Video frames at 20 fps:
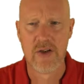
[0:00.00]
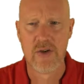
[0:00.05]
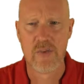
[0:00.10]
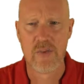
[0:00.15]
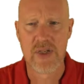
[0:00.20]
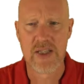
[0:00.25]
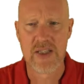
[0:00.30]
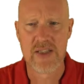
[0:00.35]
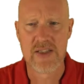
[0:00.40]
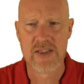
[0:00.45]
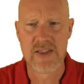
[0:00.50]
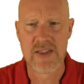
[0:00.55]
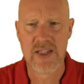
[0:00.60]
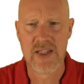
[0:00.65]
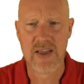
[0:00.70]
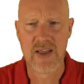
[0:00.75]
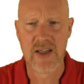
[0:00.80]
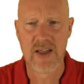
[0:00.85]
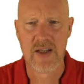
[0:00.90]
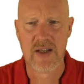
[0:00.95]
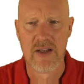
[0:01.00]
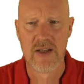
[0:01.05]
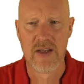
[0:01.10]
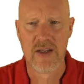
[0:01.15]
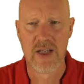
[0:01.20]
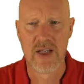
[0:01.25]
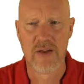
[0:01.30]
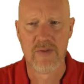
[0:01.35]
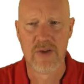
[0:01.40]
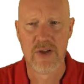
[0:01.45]
We can see that
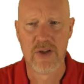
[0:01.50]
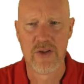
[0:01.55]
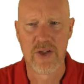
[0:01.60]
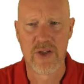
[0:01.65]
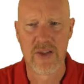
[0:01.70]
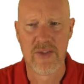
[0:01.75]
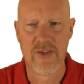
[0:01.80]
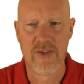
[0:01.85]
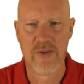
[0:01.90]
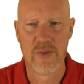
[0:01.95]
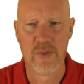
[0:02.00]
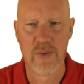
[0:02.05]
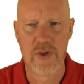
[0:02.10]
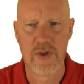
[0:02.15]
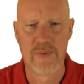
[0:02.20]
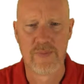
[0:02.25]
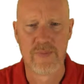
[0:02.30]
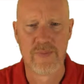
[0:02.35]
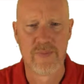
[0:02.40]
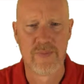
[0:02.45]
if we look at this one,